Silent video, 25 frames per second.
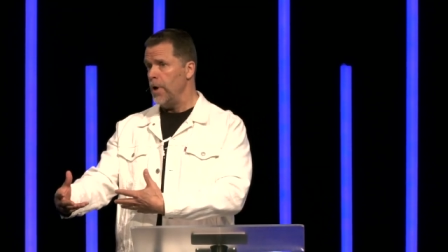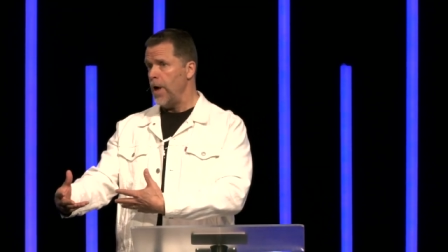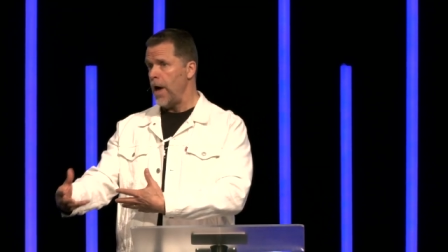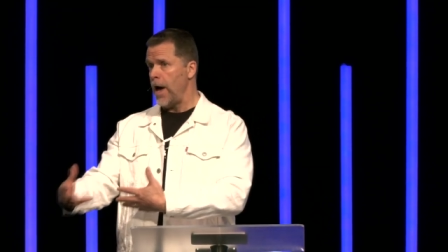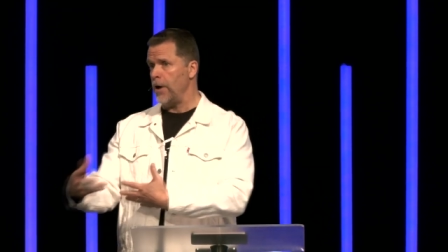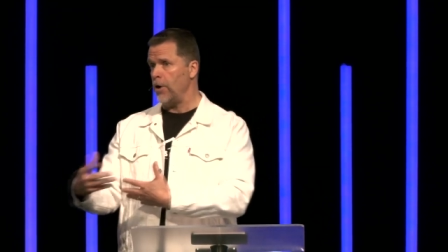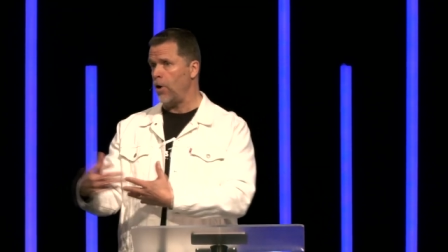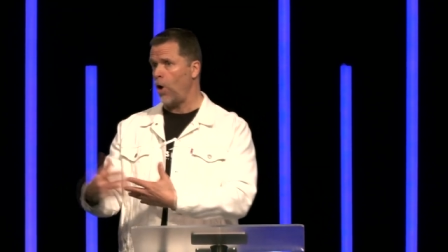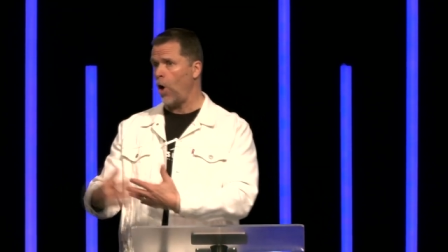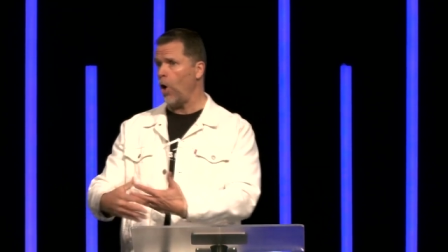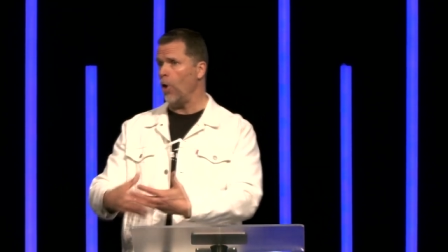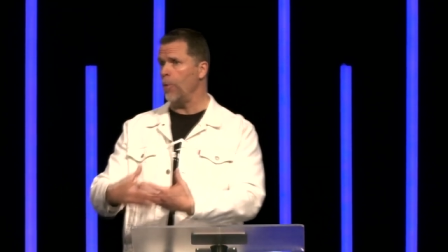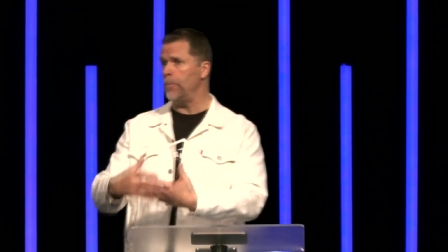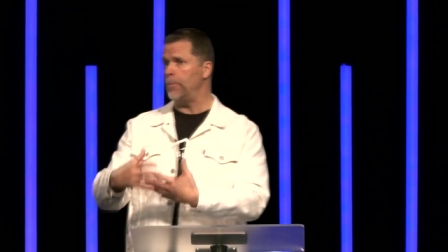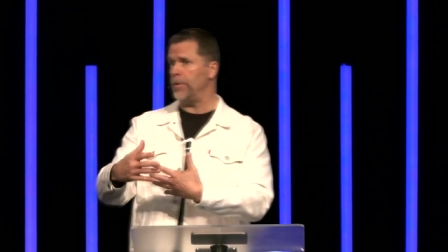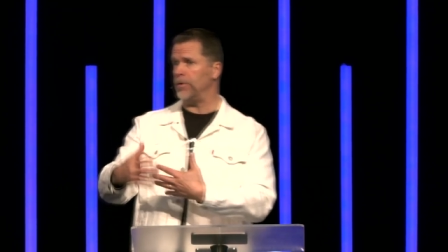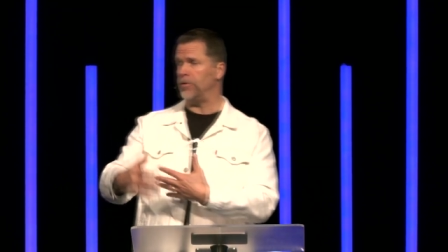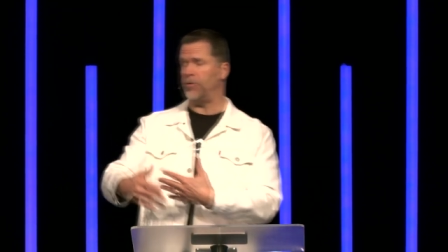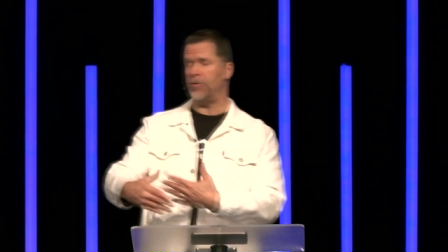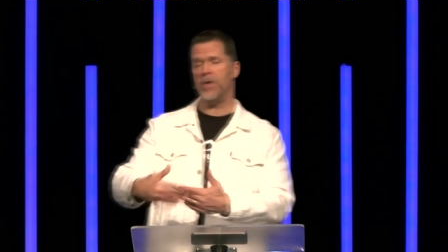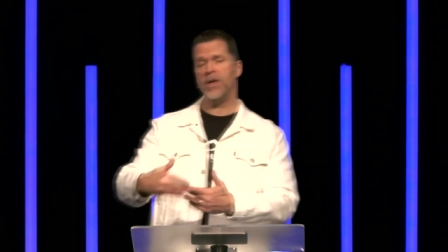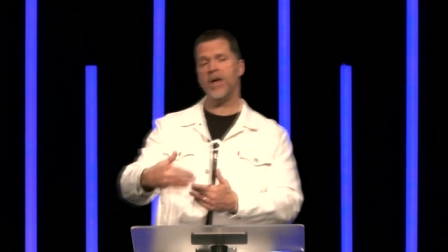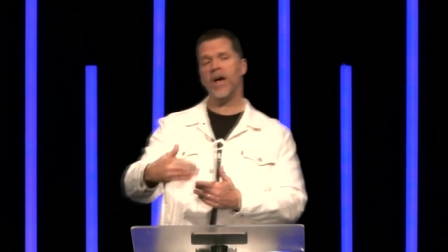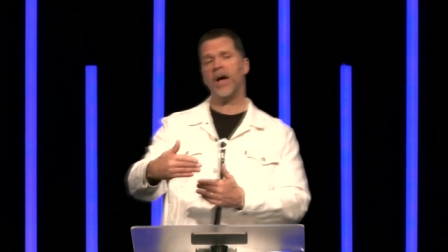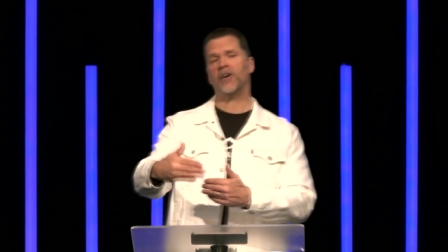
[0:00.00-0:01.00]
and hope
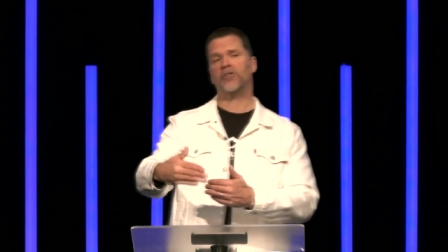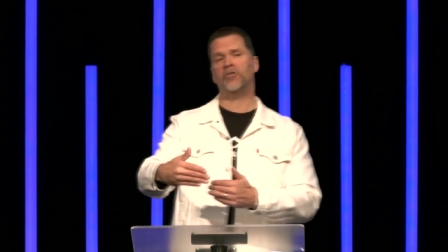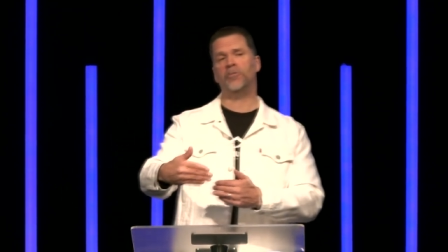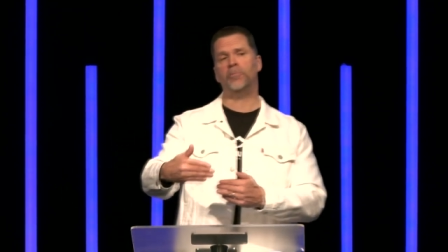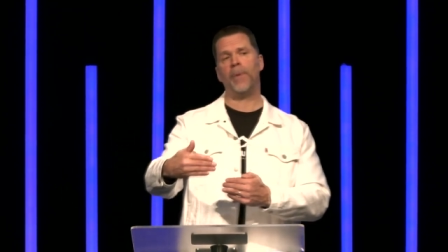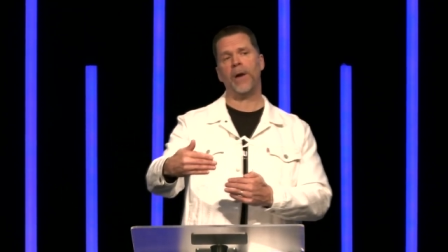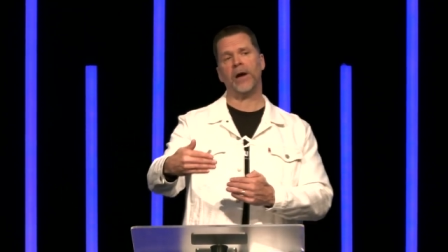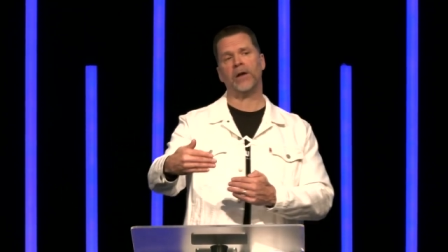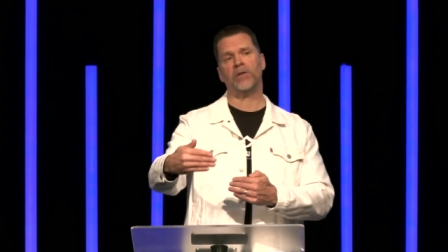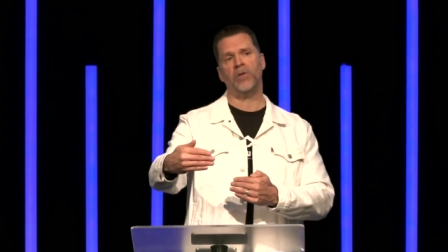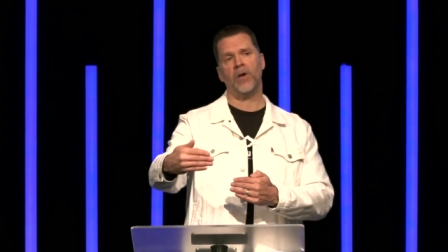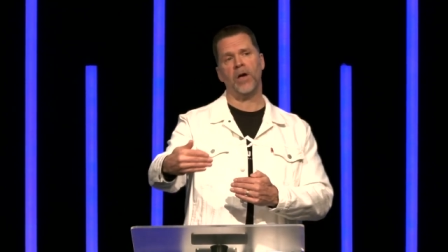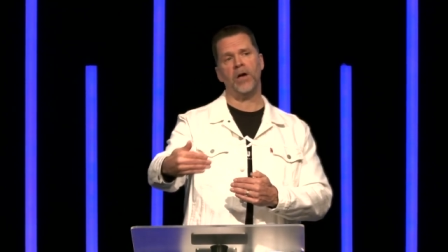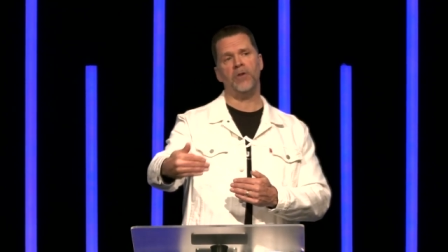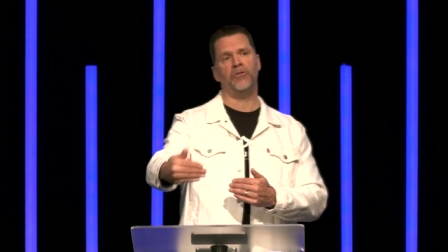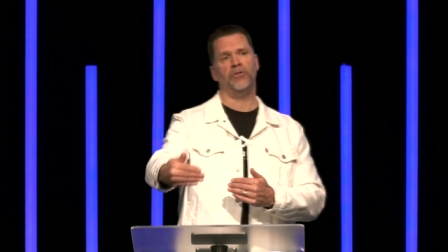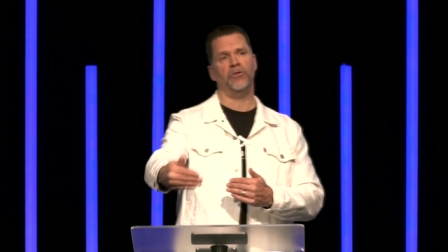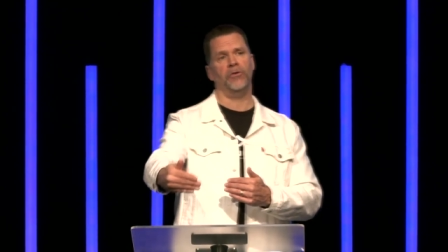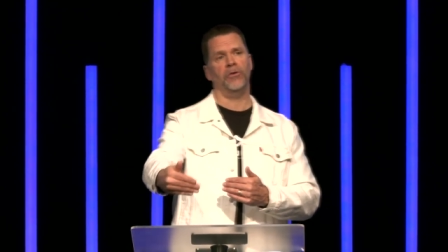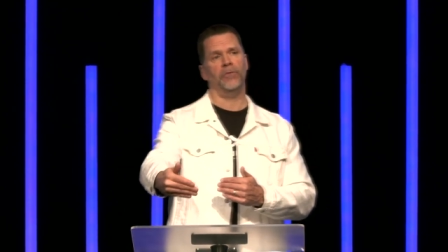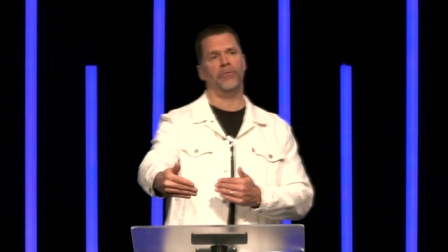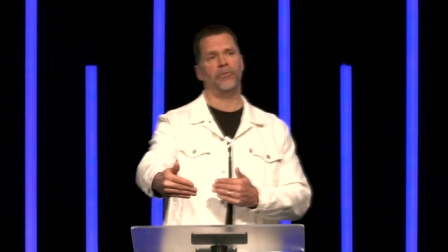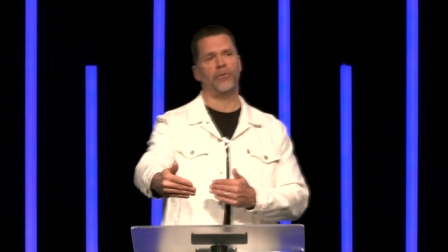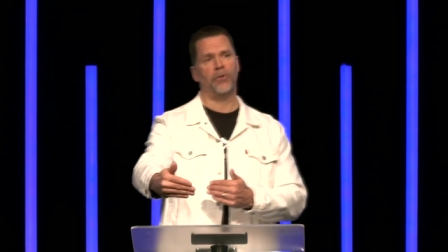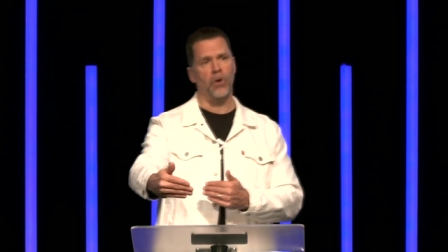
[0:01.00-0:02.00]
is the
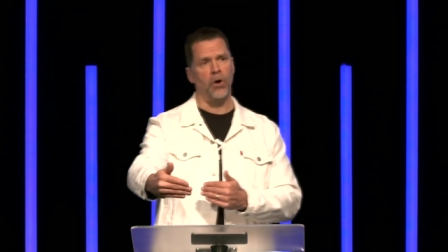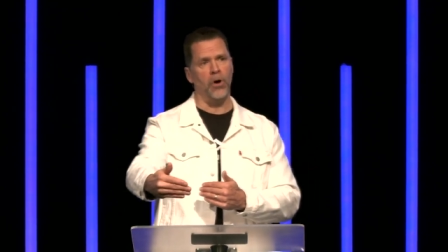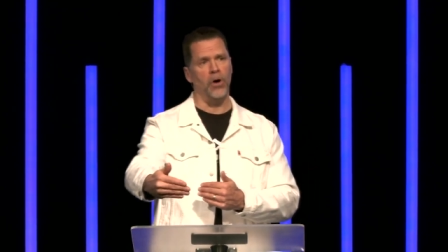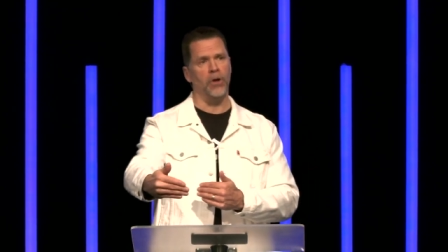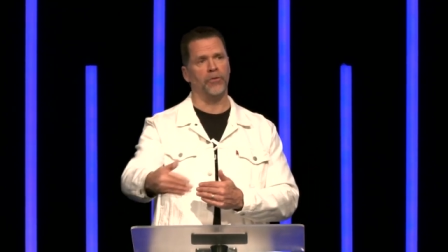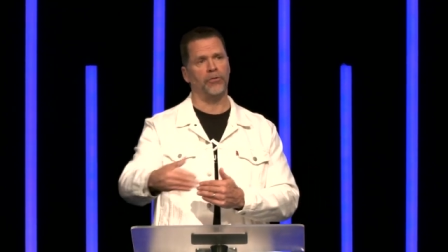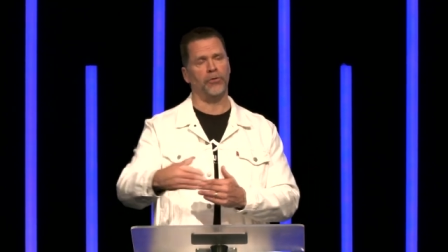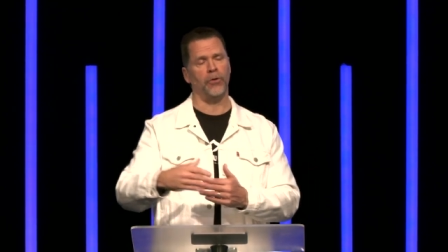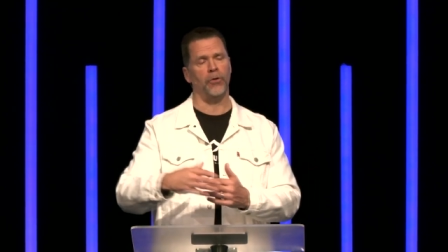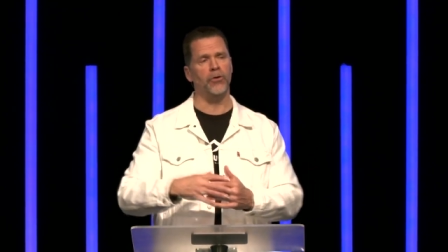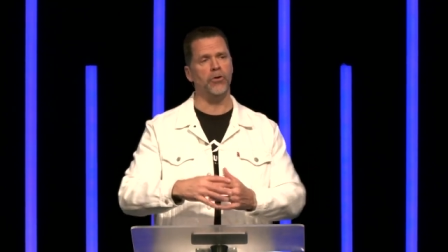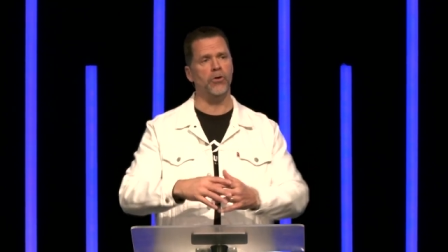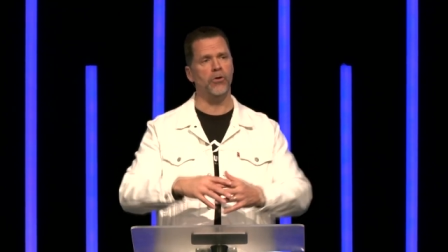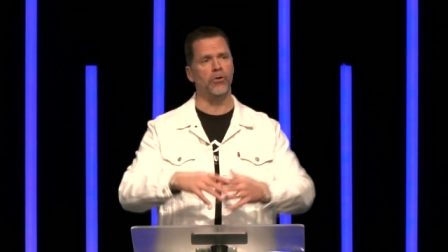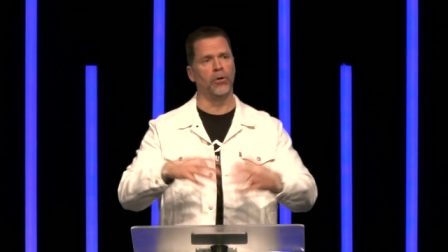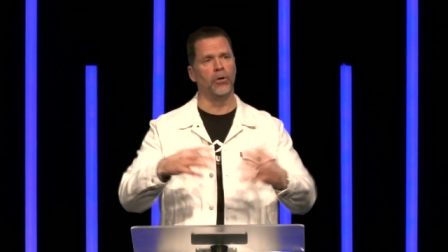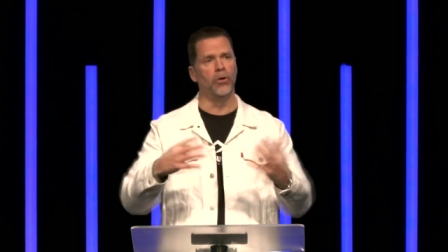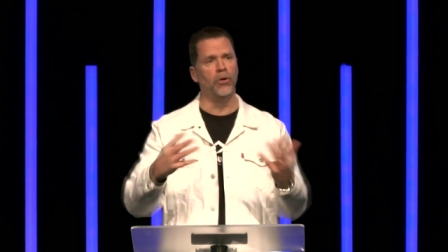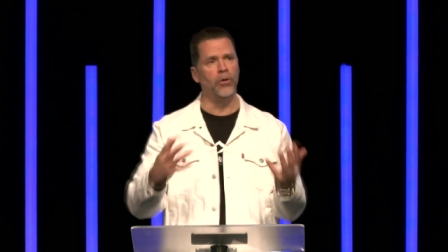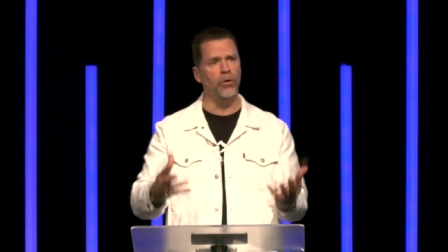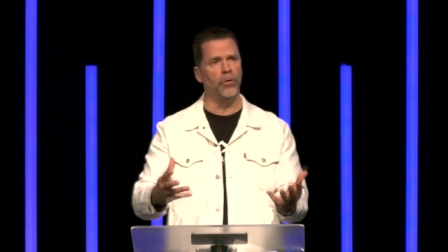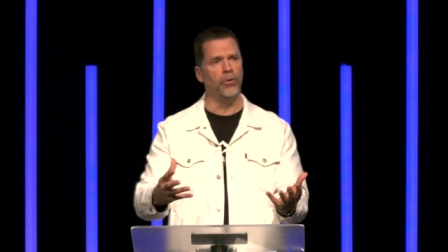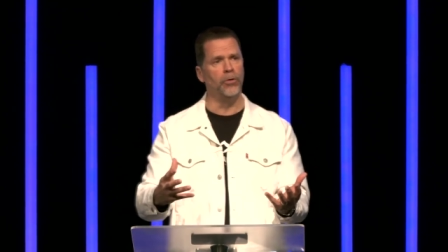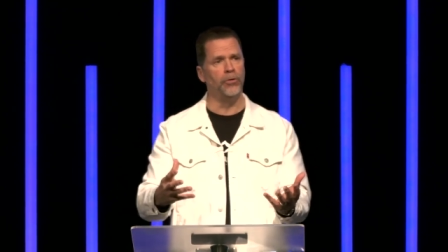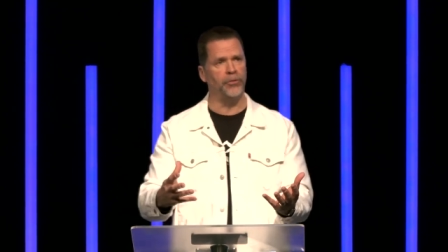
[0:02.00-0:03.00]
expectation of good. So you
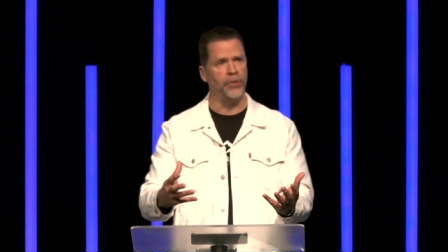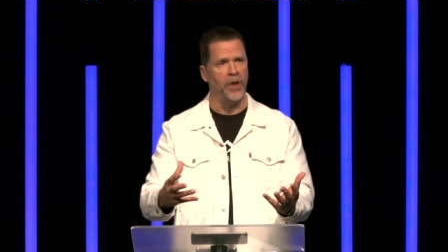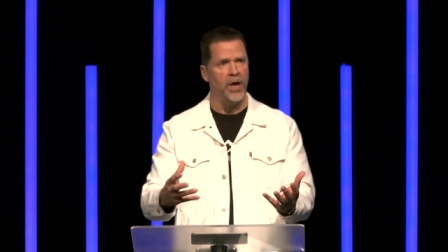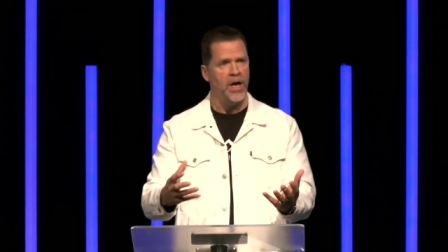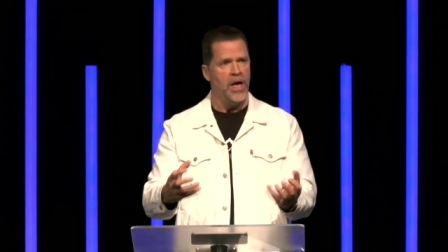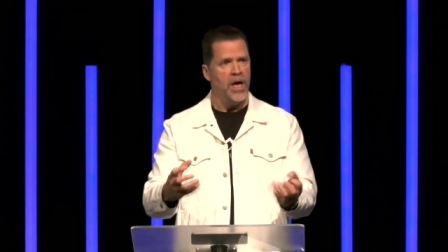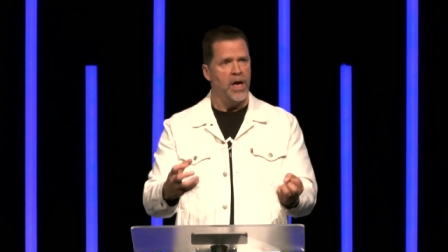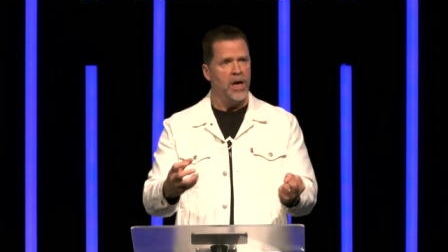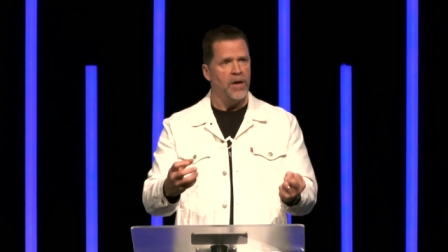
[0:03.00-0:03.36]
lose